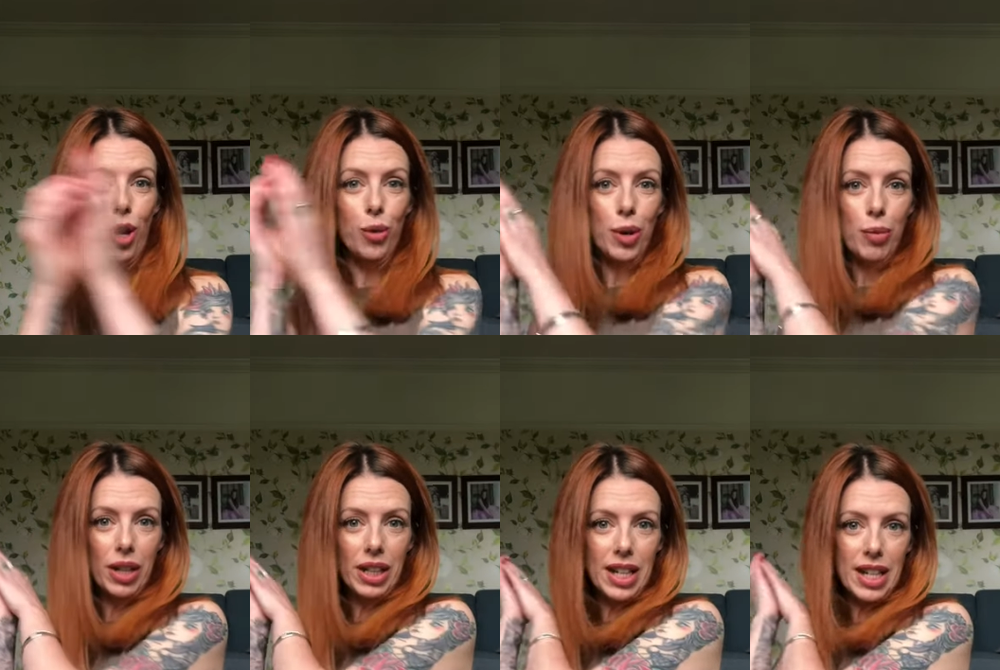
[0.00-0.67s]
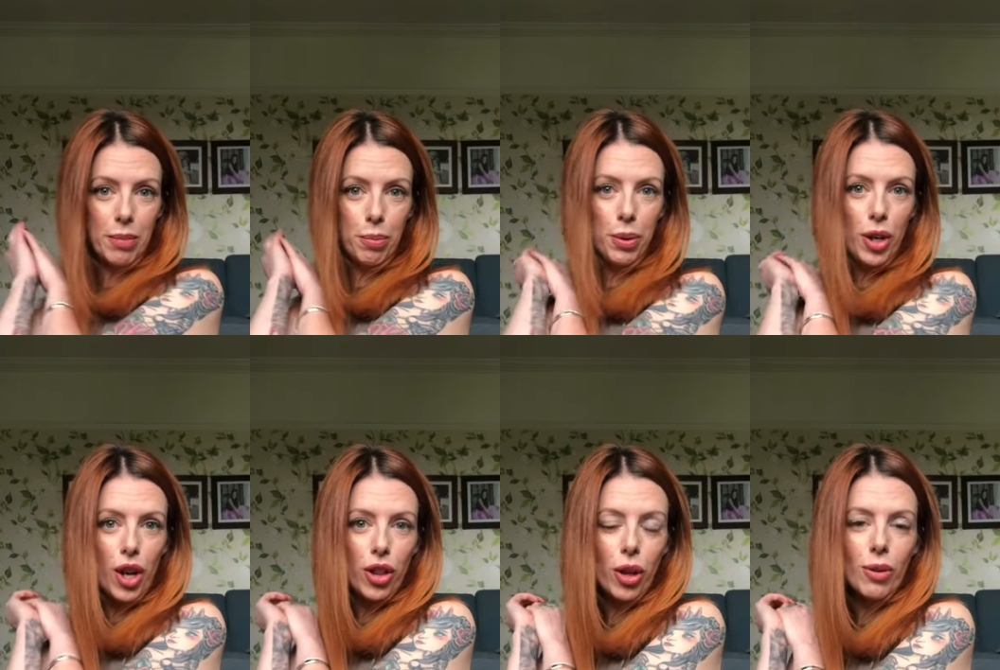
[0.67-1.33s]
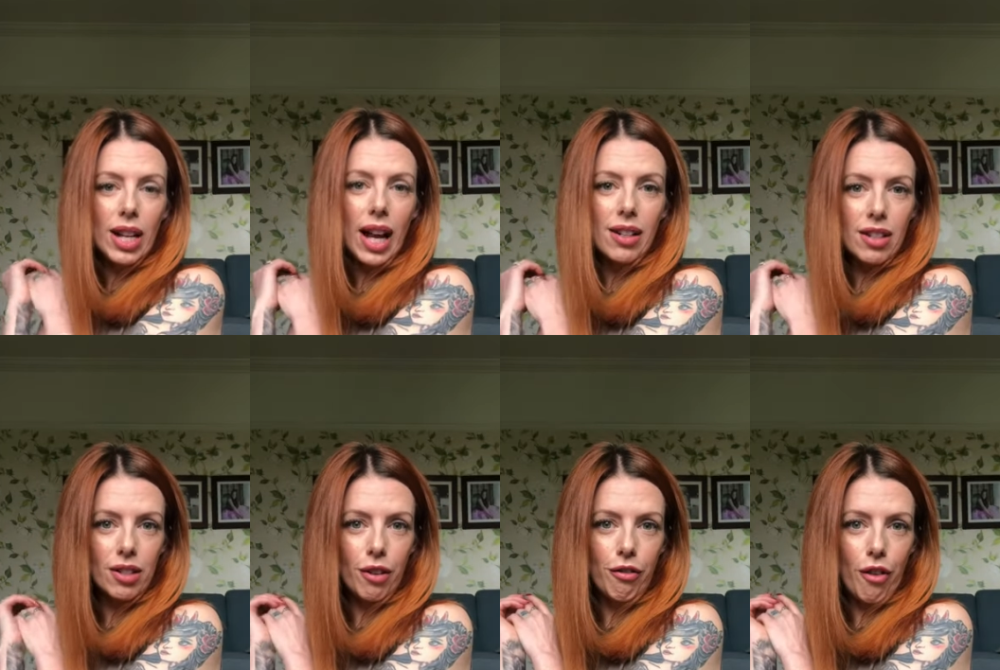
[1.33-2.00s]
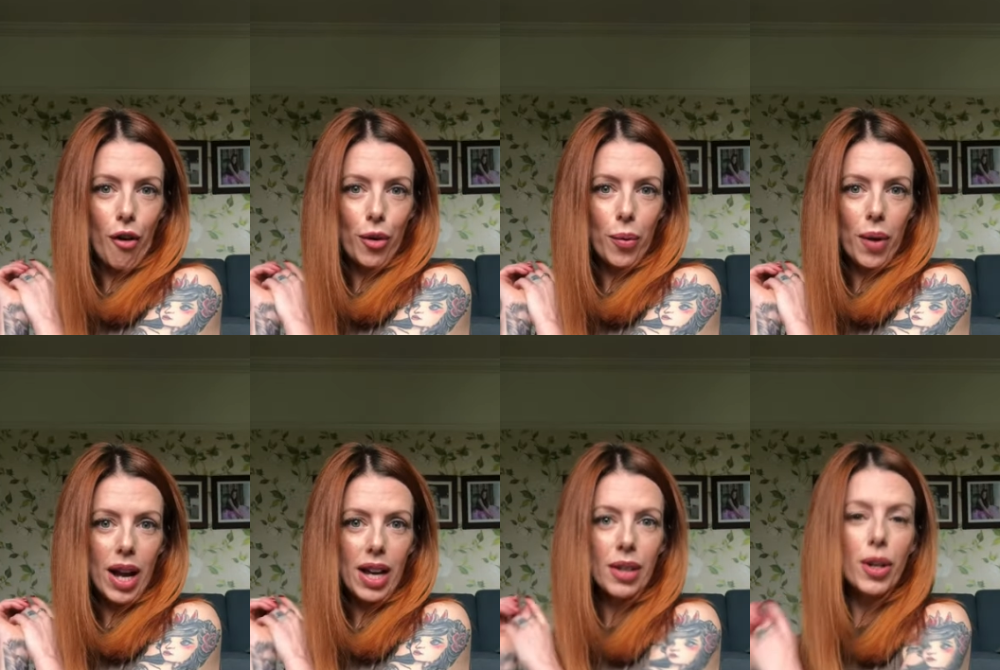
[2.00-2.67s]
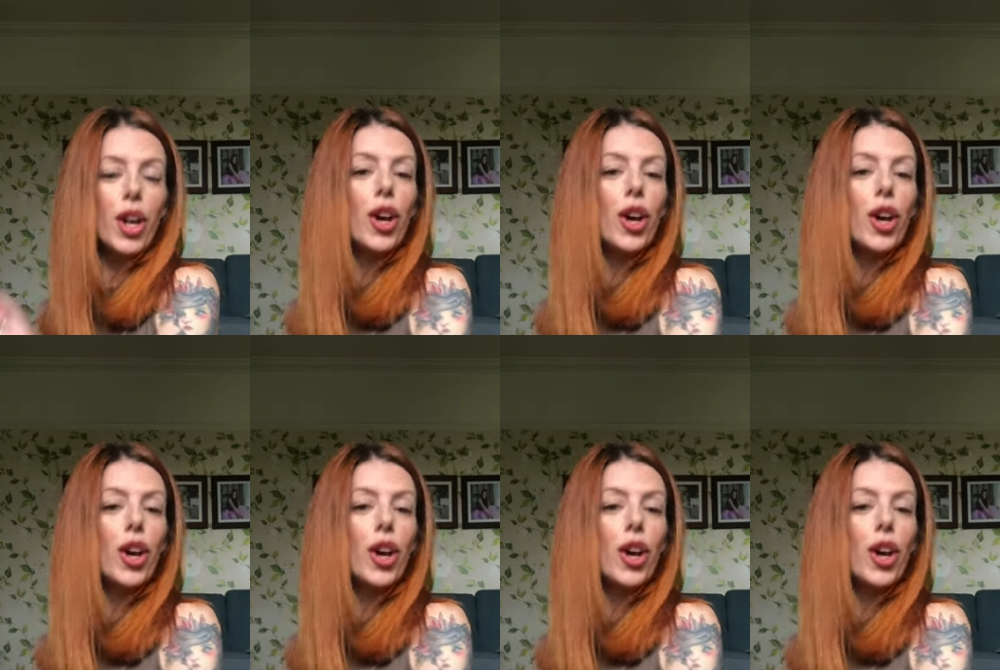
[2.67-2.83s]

You want to keep those hands far away.